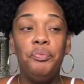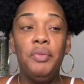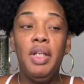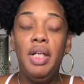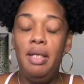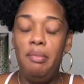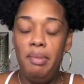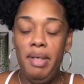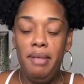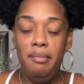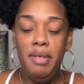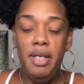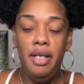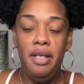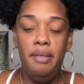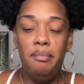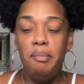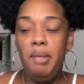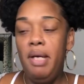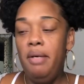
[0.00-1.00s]
he picked me
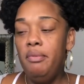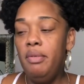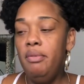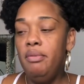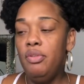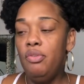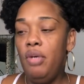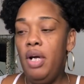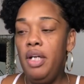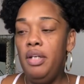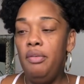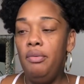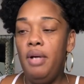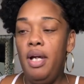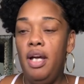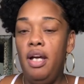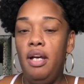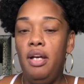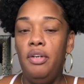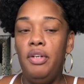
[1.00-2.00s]
up and we was riding
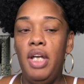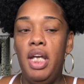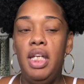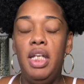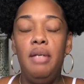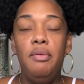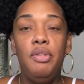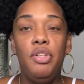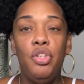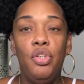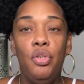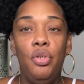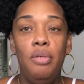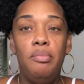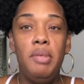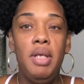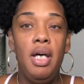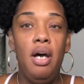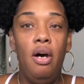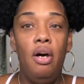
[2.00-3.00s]
around and he was showing
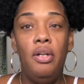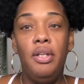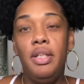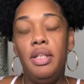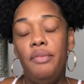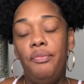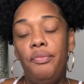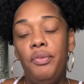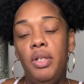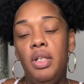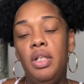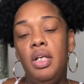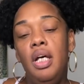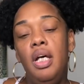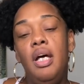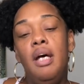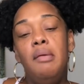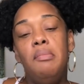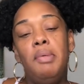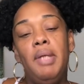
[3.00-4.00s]
me all the different
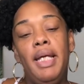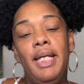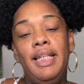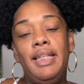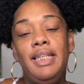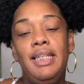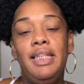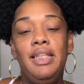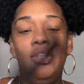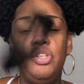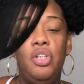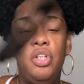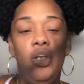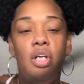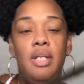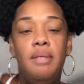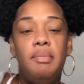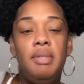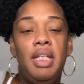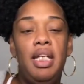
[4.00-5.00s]
places, you know
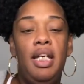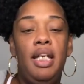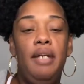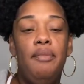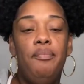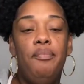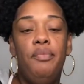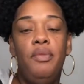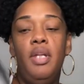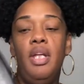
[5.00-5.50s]
what I'm saying?